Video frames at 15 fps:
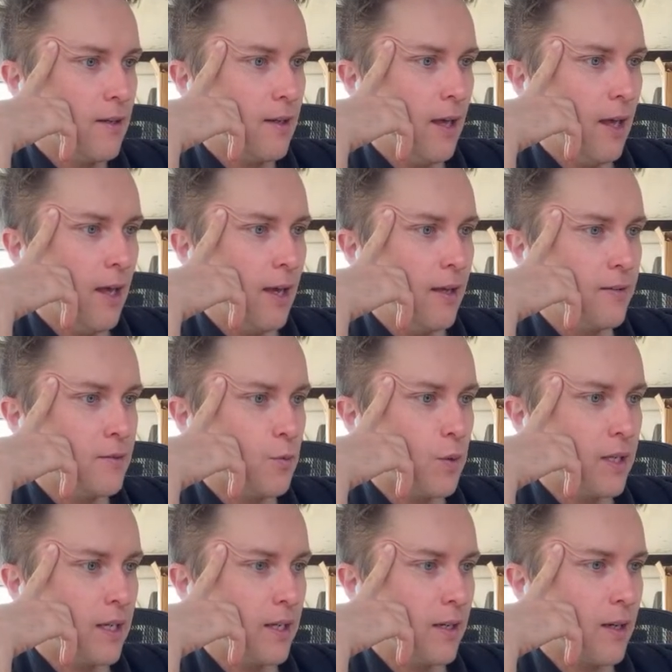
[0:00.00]
and we
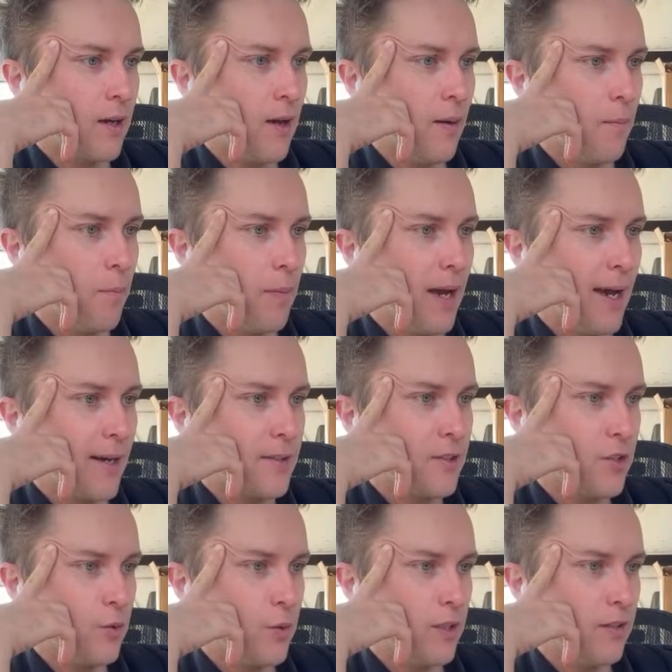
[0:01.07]
can come back
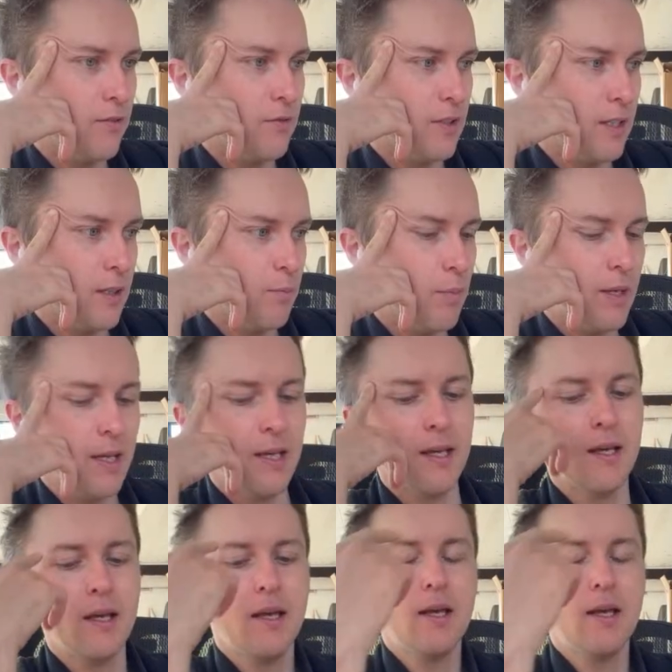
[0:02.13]
to it if need be.